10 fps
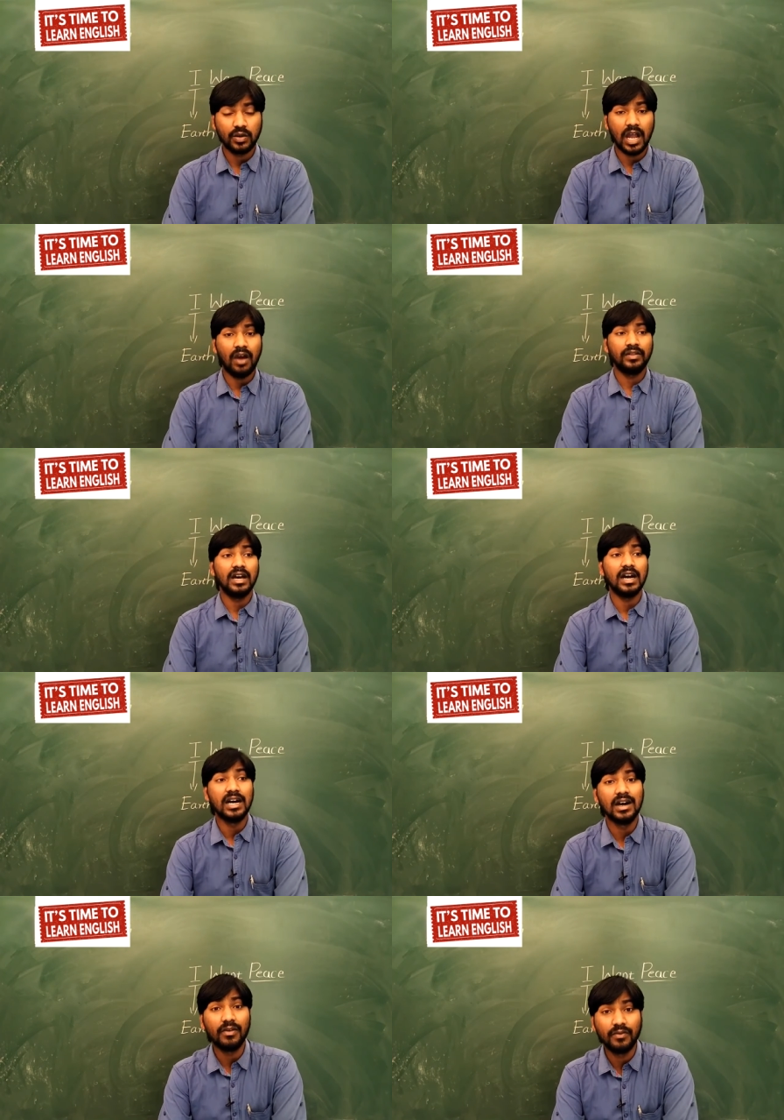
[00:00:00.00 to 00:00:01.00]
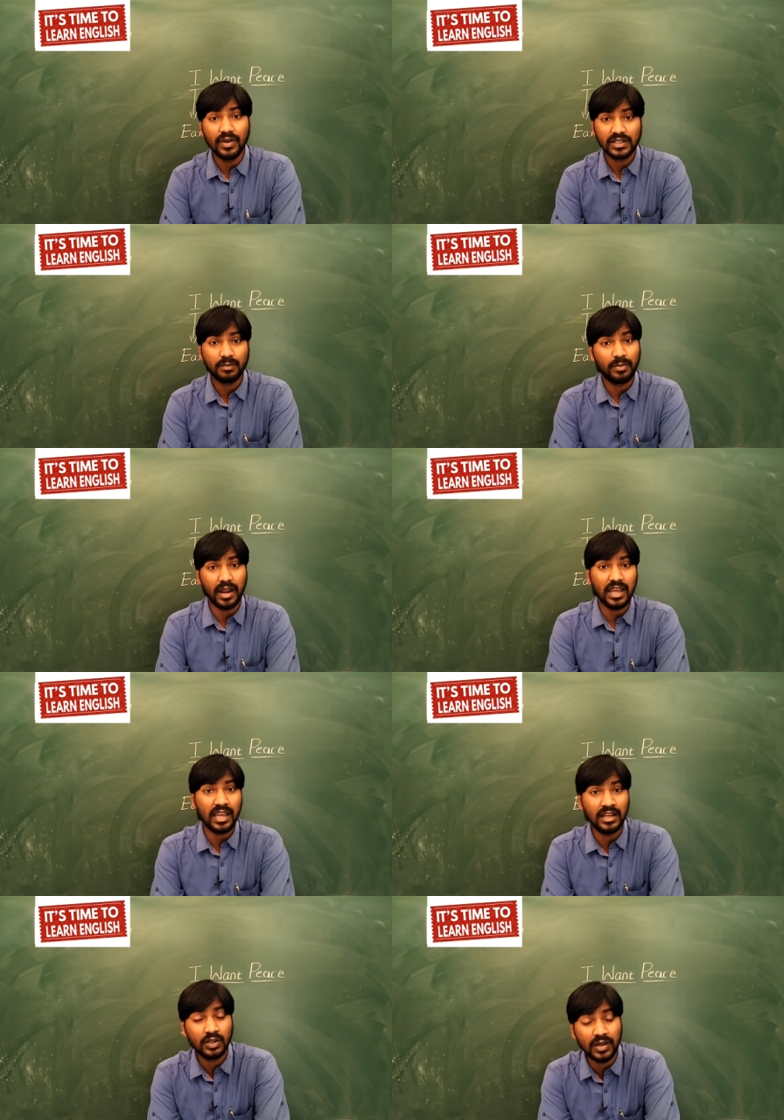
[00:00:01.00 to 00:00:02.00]
now the earth was
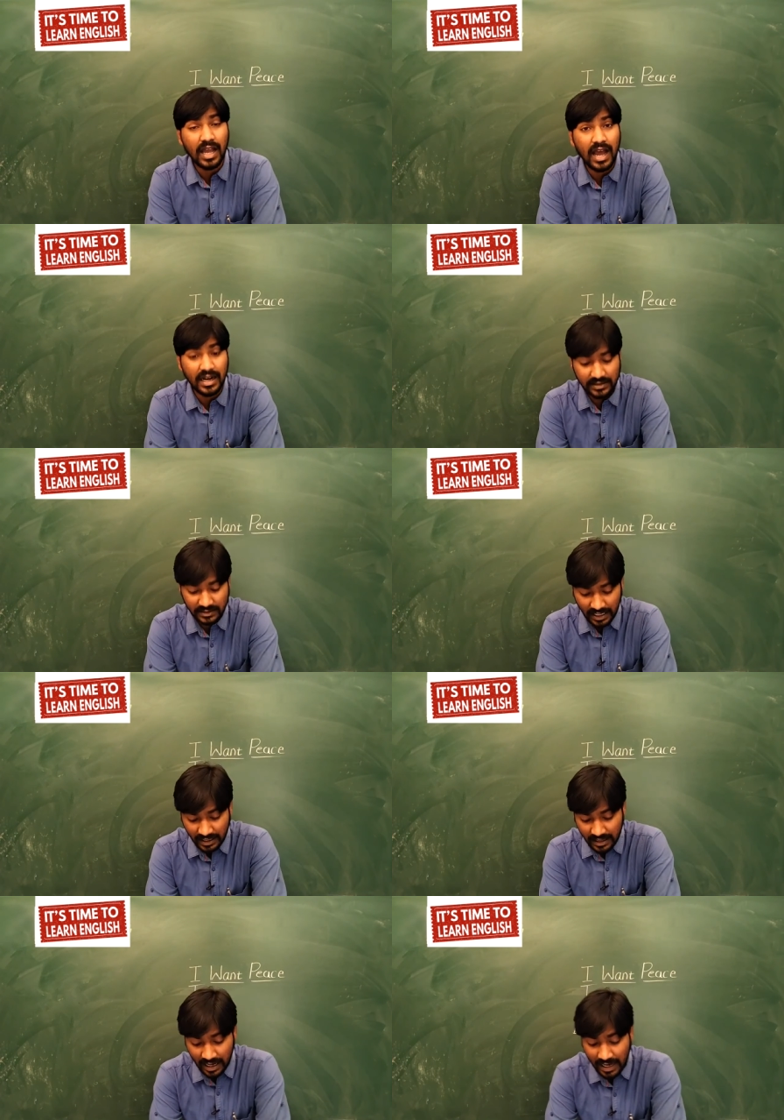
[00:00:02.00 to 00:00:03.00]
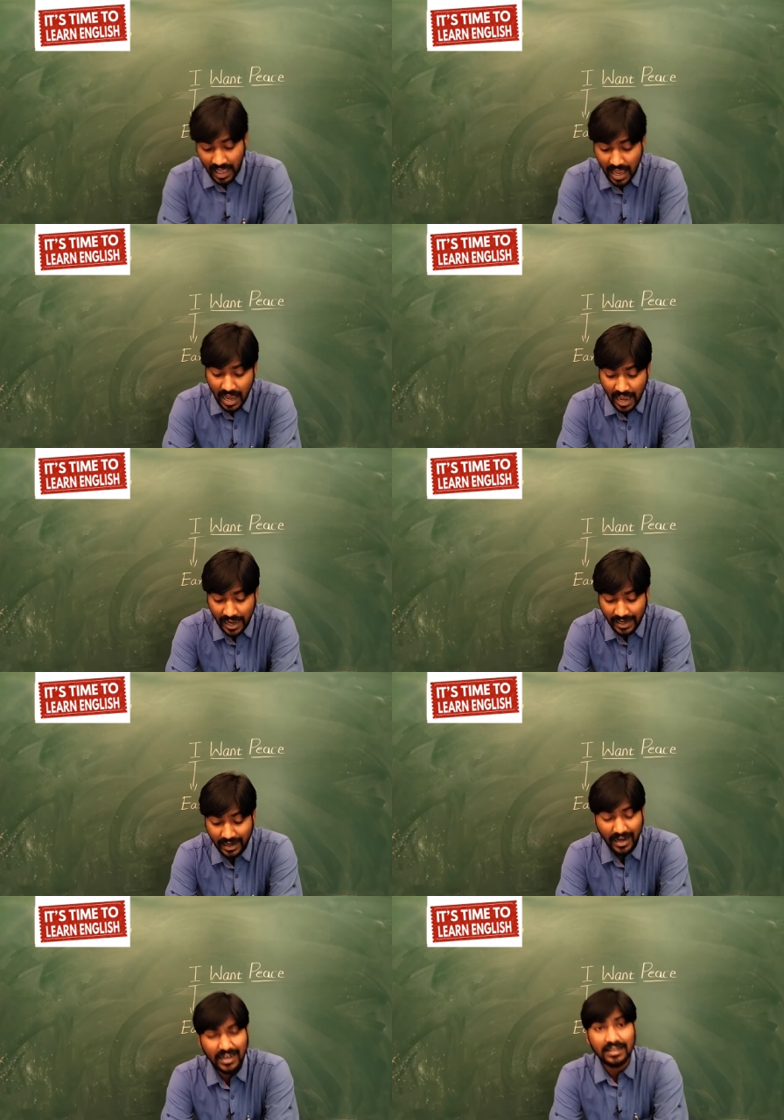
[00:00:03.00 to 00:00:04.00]
praying to God, saying that I
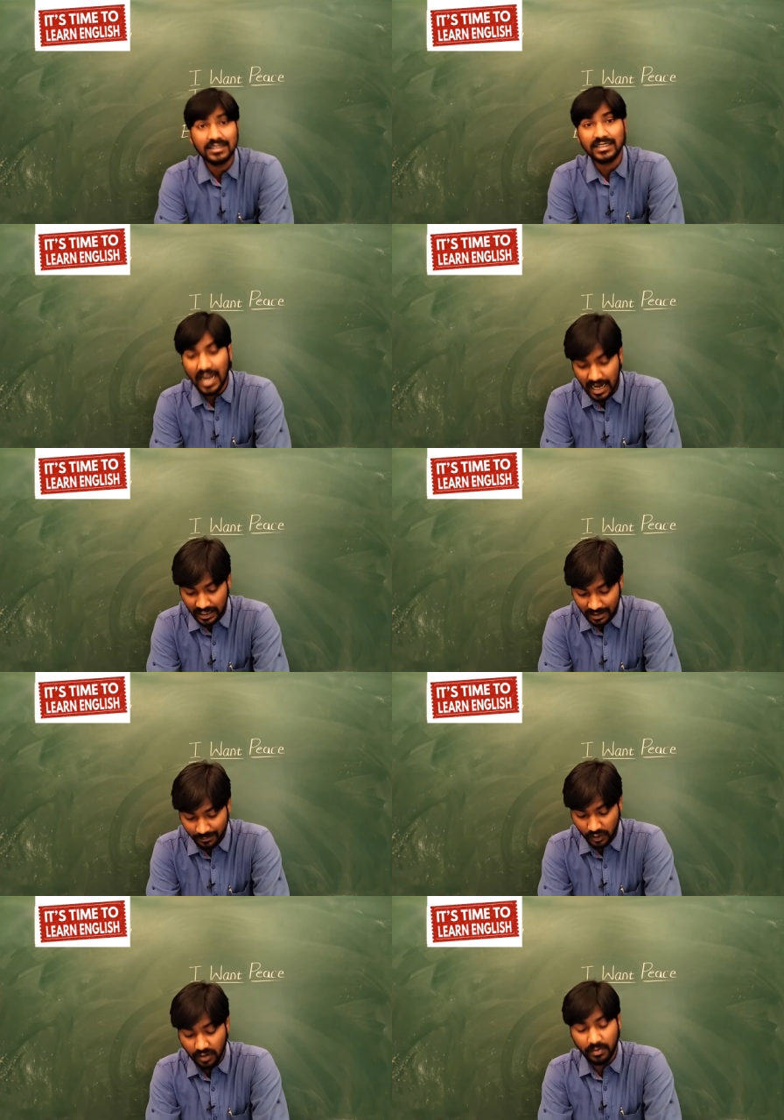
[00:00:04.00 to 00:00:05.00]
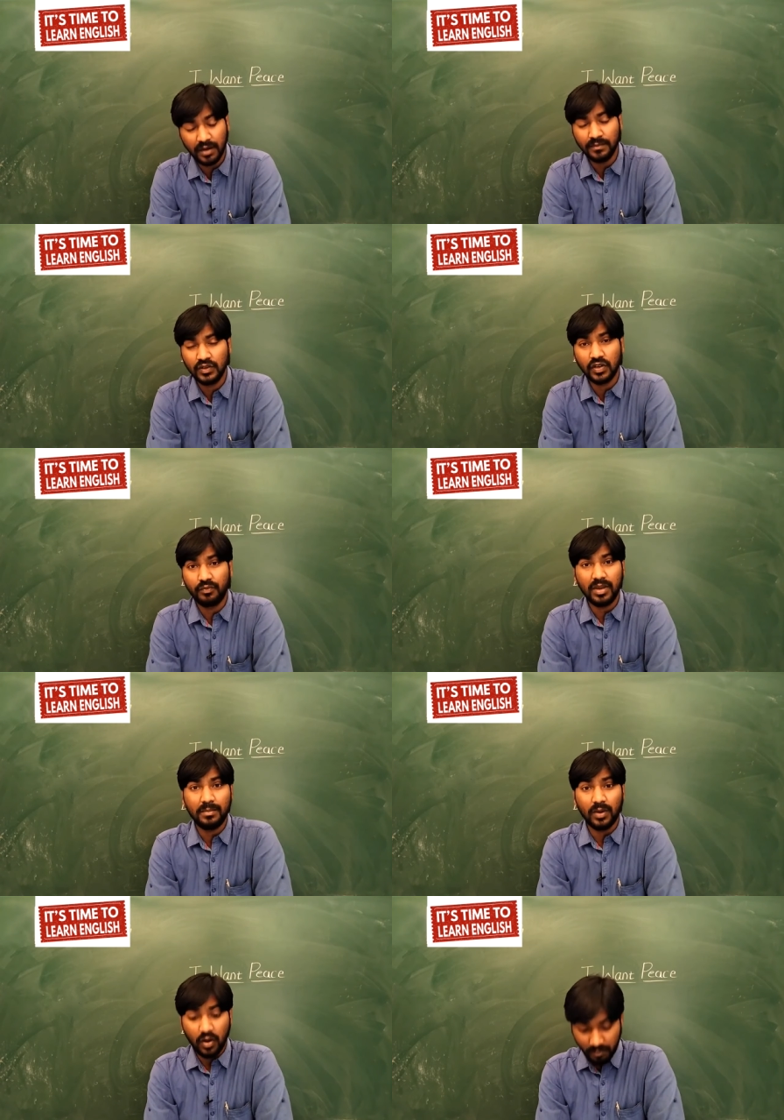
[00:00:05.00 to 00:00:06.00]
can understand the problems of
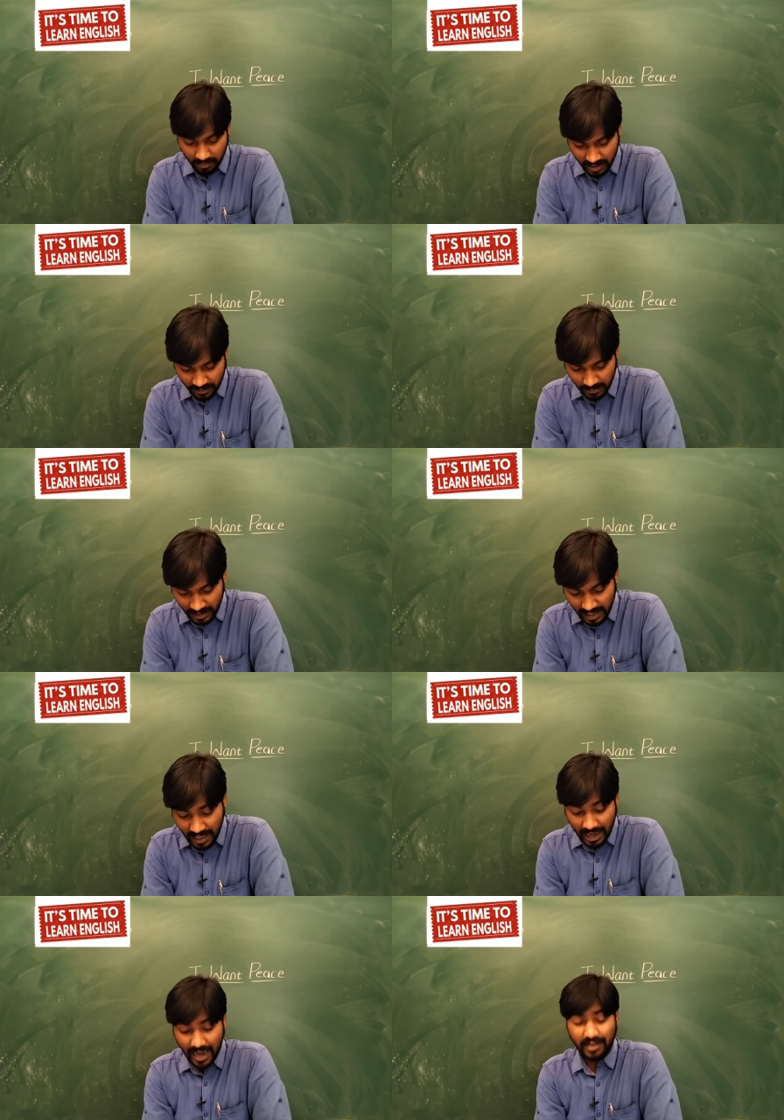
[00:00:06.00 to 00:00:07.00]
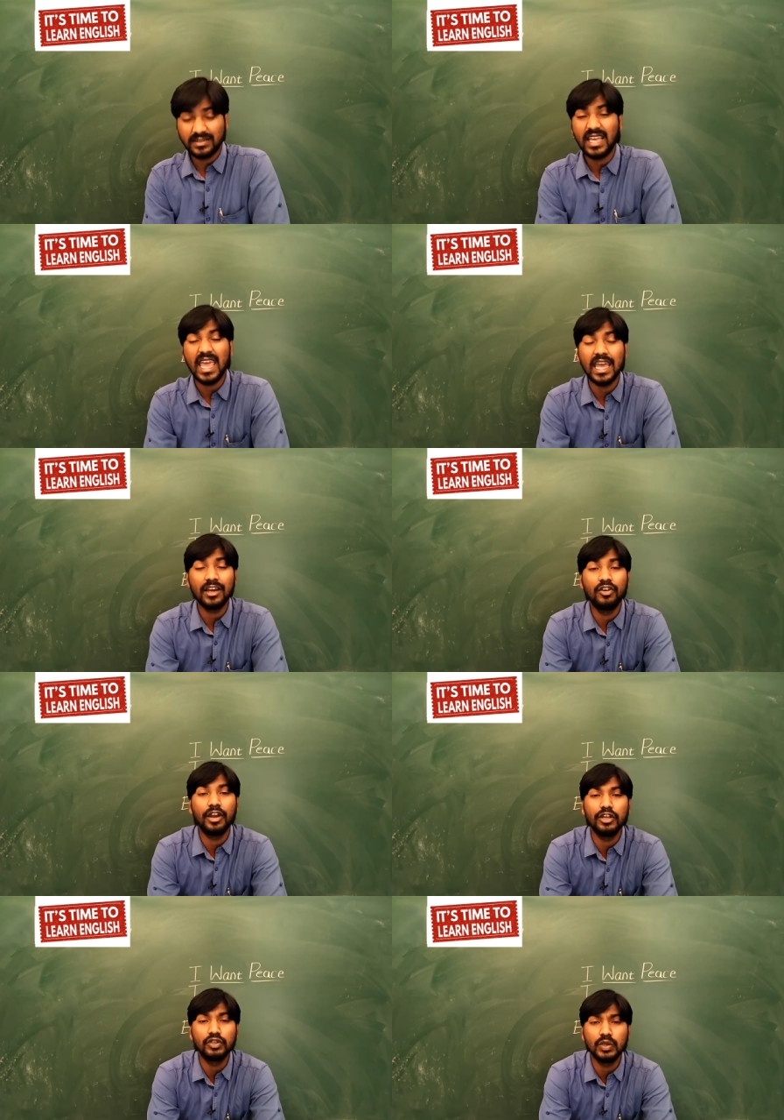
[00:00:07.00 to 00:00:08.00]
people on me. I say
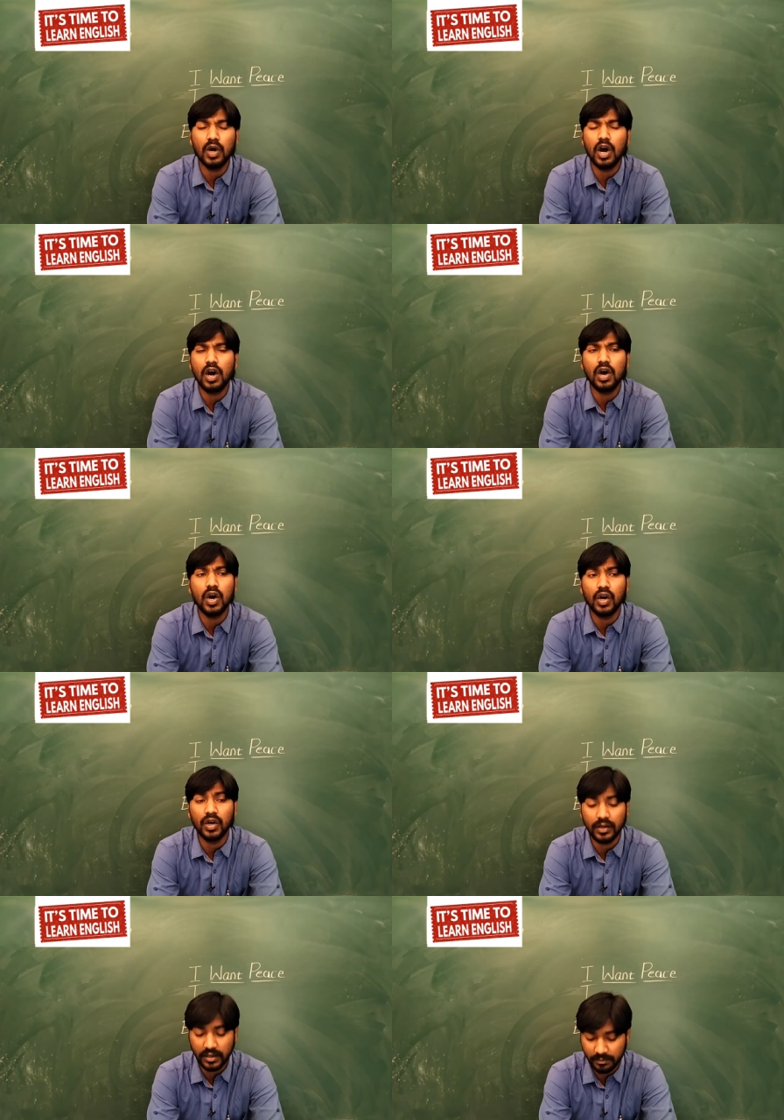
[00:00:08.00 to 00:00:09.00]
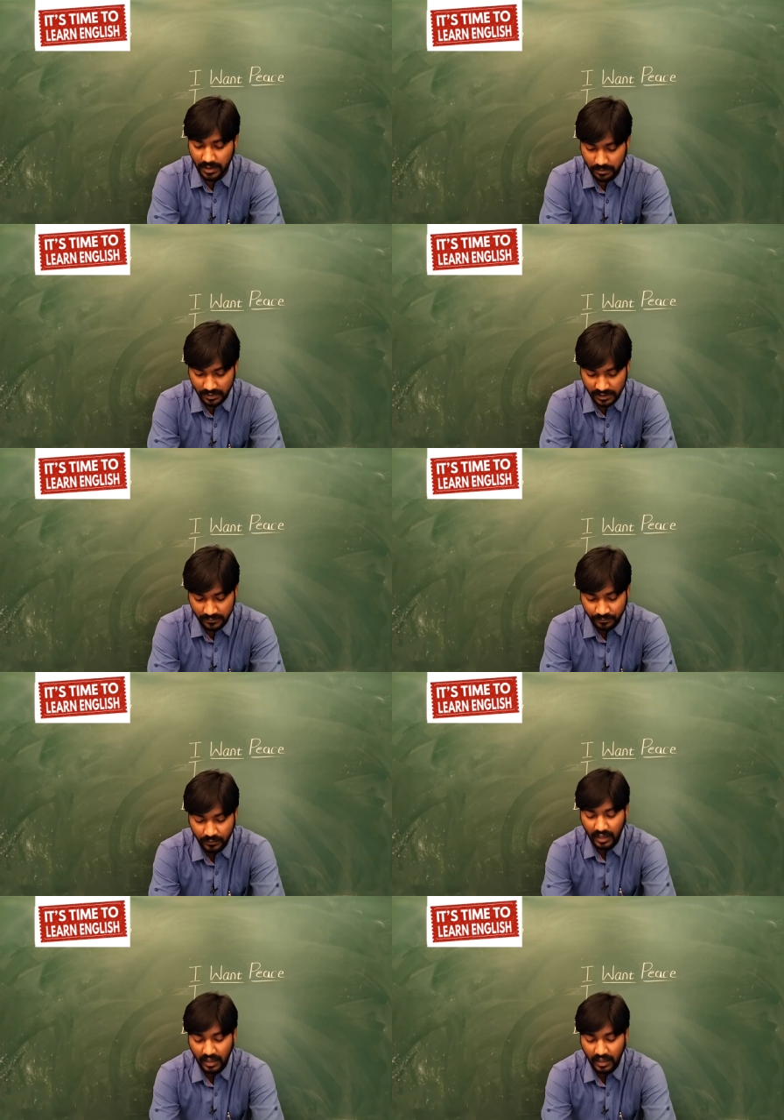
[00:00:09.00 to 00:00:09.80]
grace to all people.